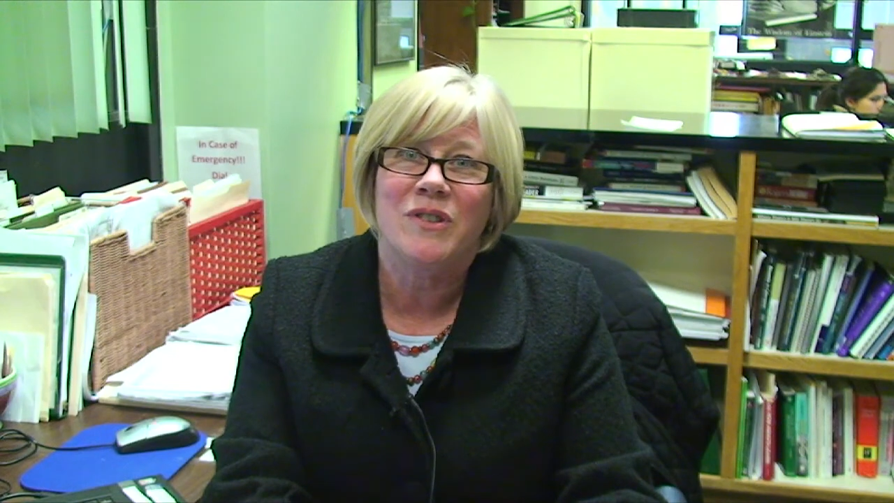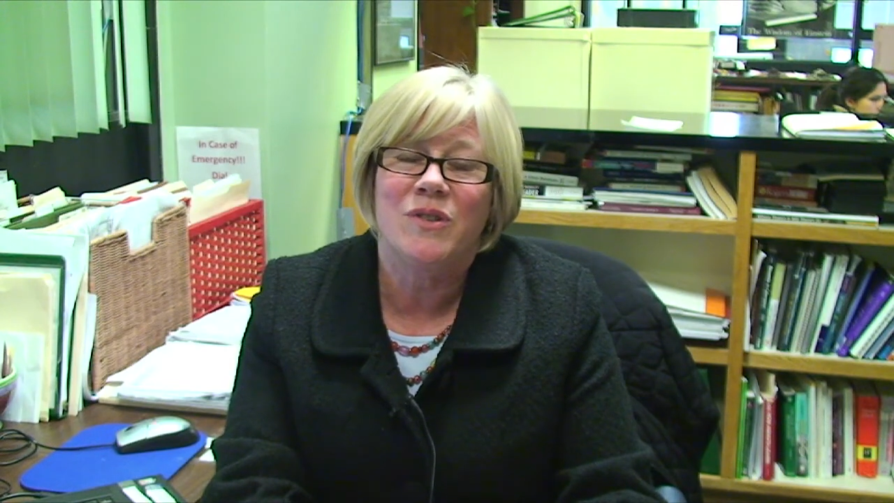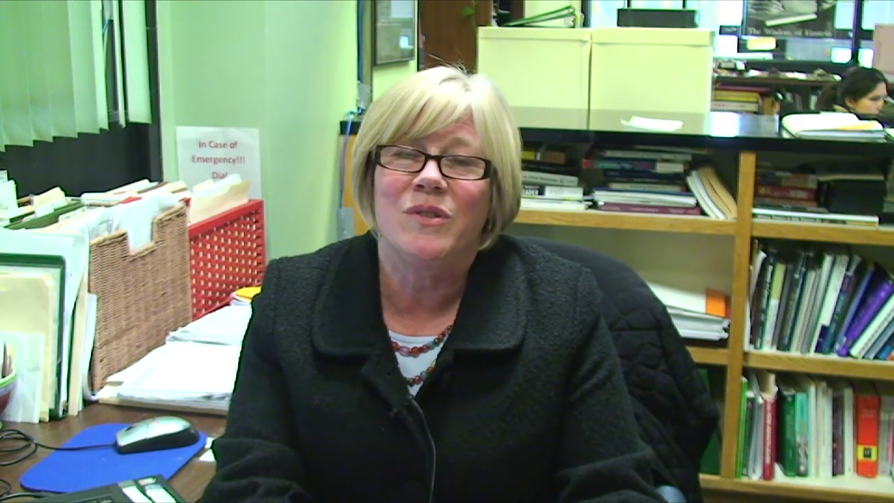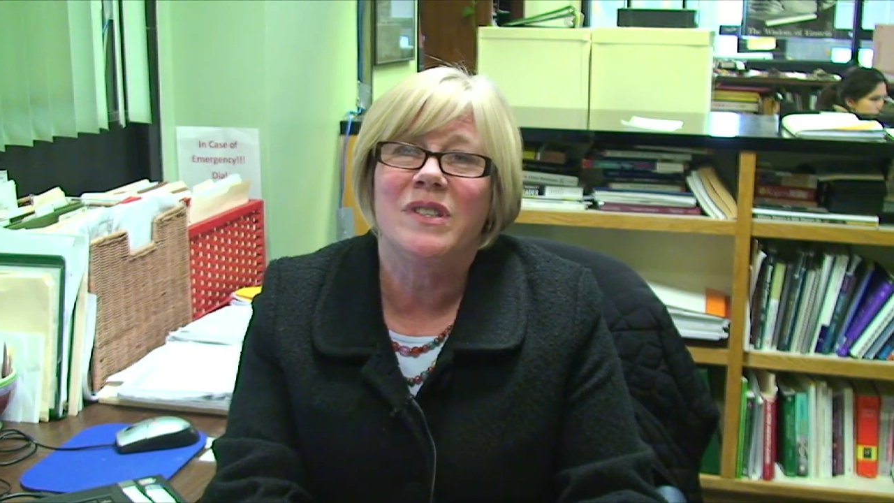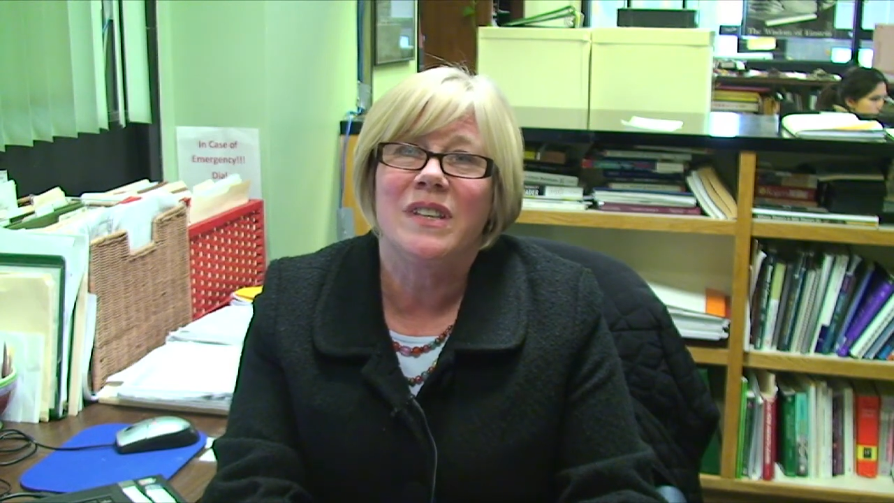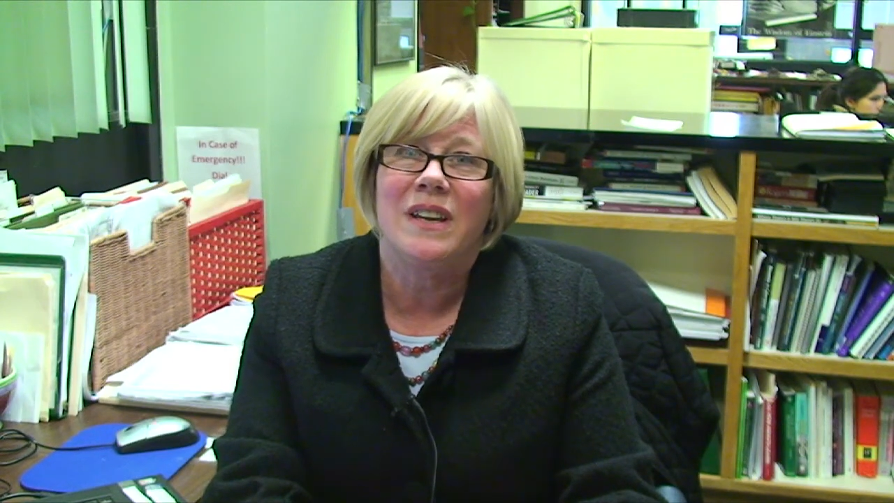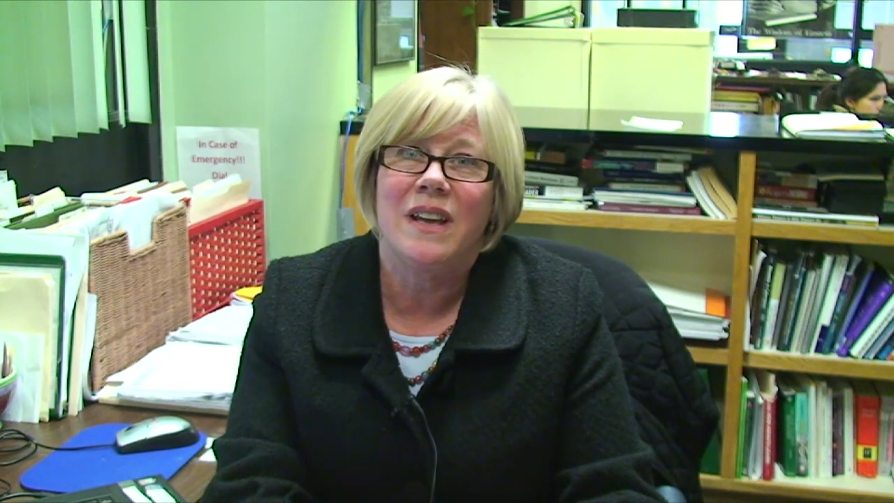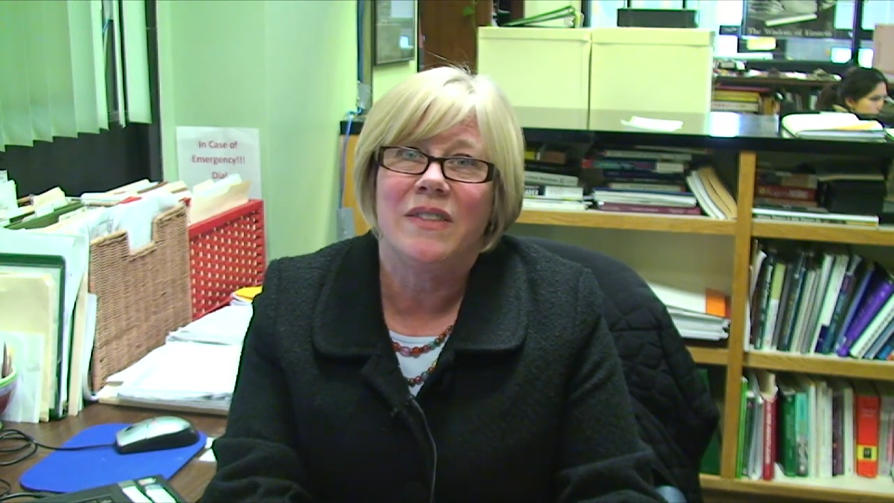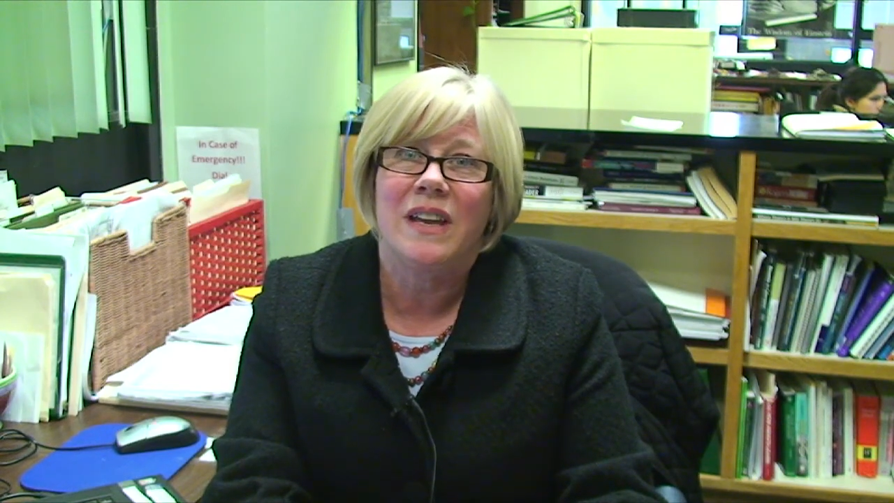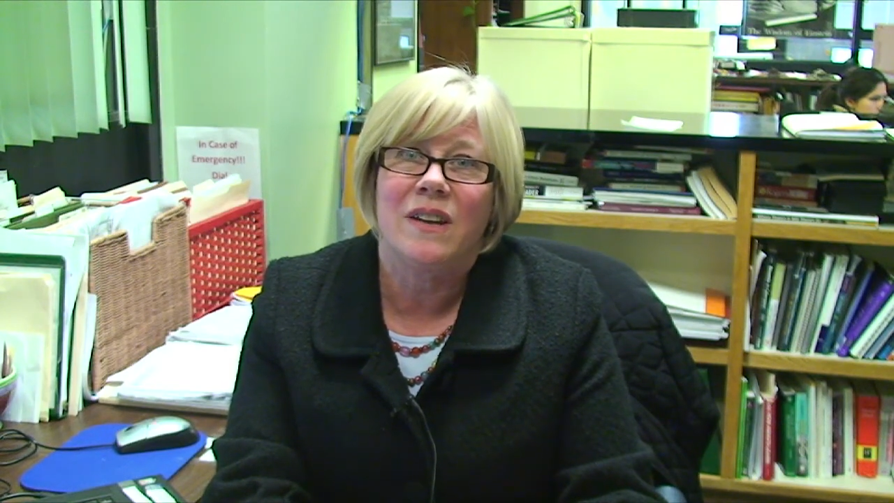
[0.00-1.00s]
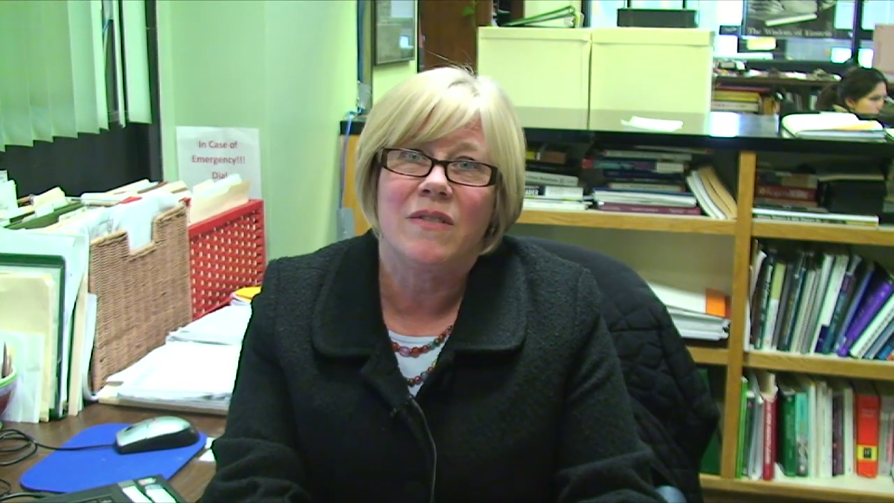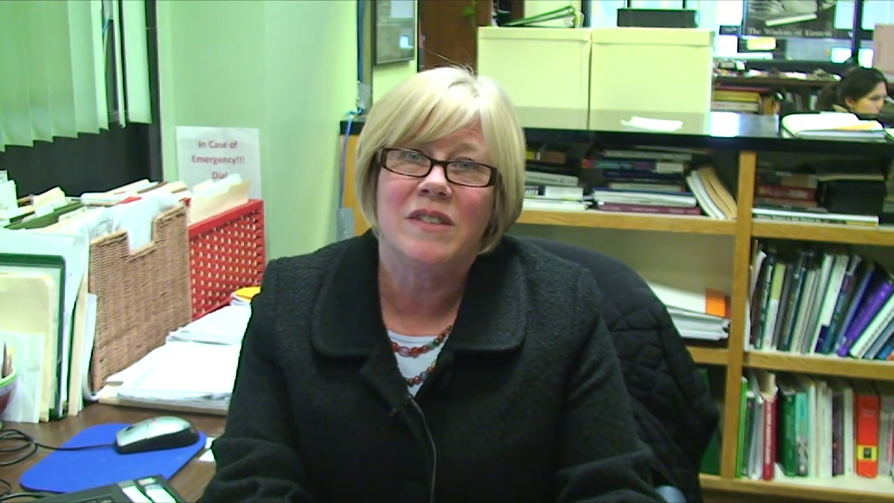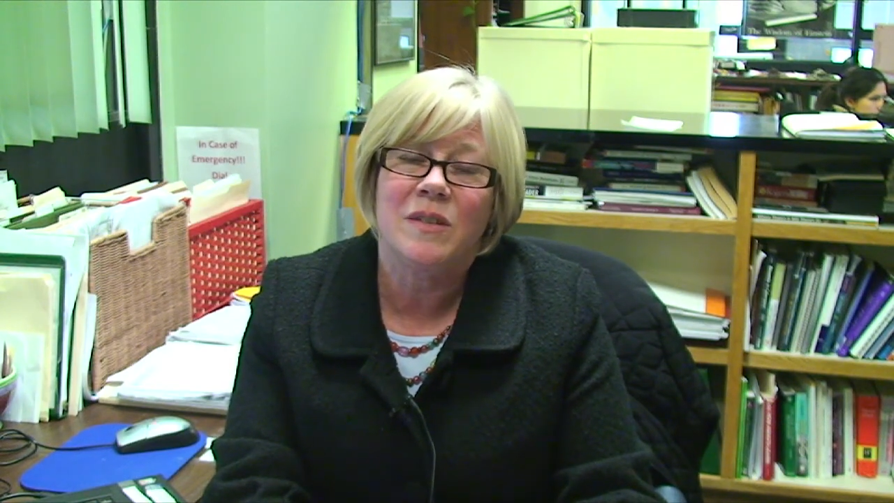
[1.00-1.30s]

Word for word: students at the end of the